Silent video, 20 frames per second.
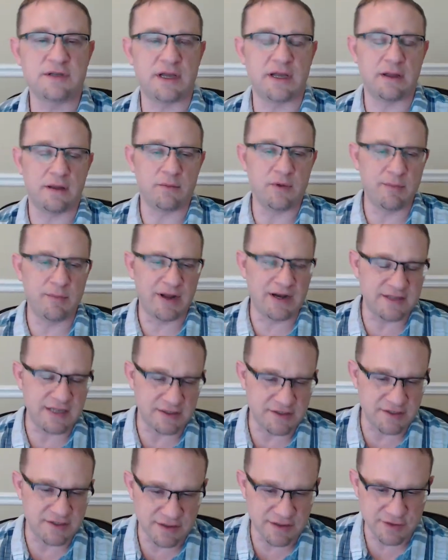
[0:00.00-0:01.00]
we might have
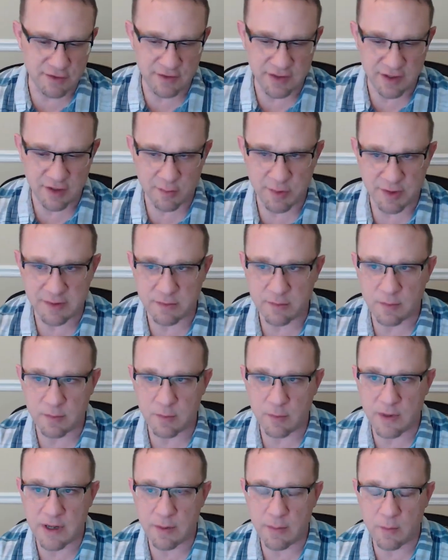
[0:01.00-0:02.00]
touched on this earlier, but
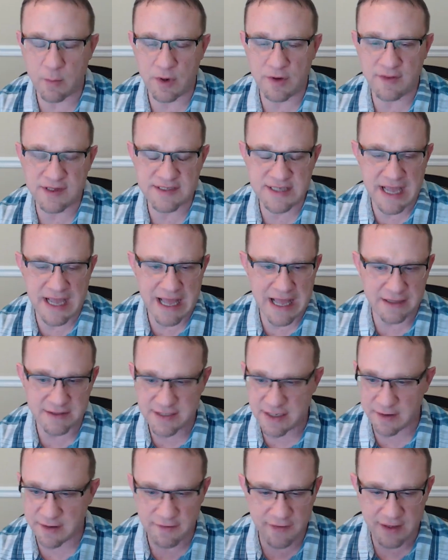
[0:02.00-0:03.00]
what are these ads?
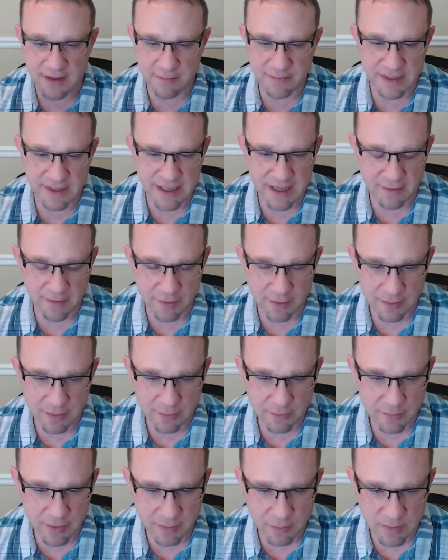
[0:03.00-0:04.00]
How do they come together?
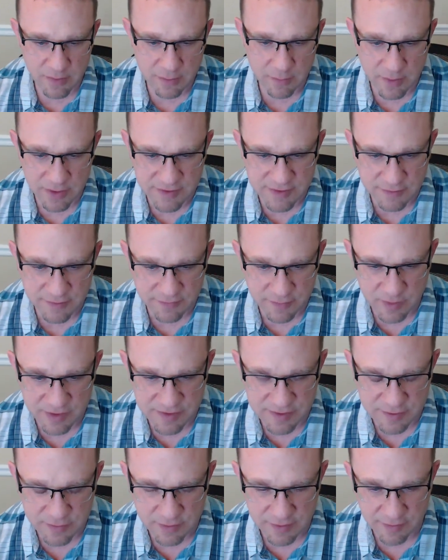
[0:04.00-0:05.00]
Like what is
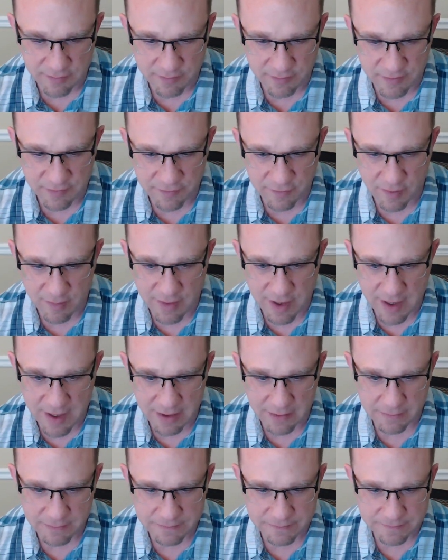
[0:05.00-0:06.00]
sort of the
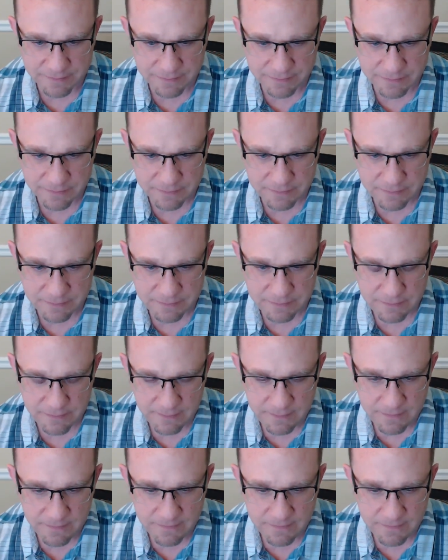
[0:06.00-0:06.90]
format?